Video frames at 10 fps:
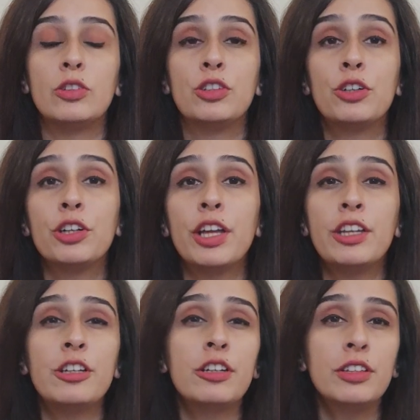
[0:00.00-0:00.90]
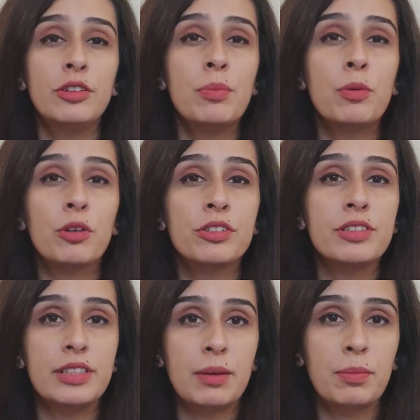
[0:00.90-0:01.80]
the third and another important
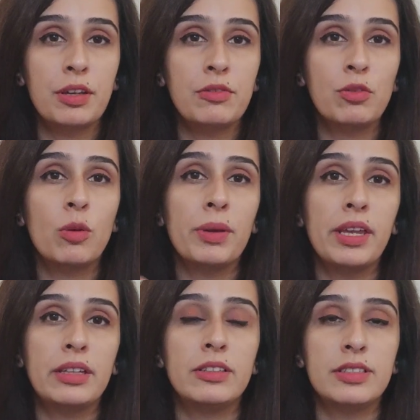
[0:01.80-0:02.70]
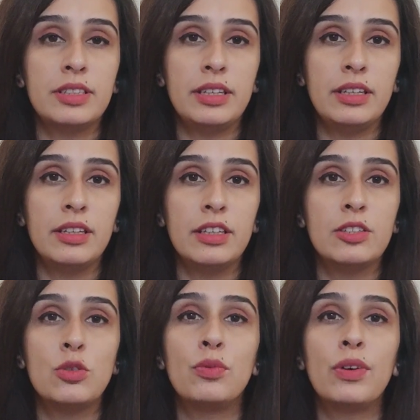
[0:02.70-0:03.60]
step in forming an LLC is
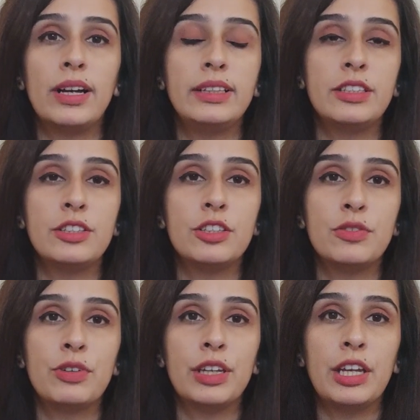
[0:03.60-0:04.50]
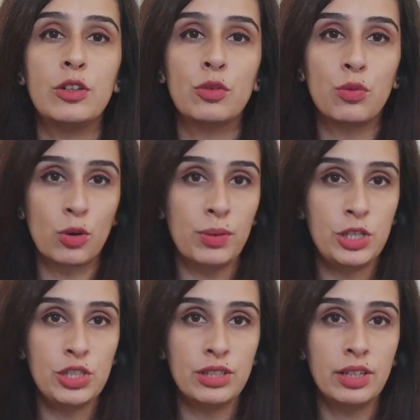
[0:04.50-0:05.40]
to file the certificate of
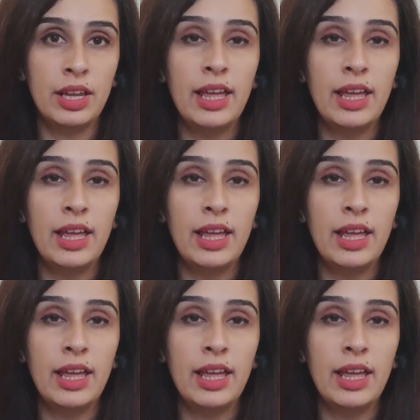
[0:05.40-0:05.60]
formation.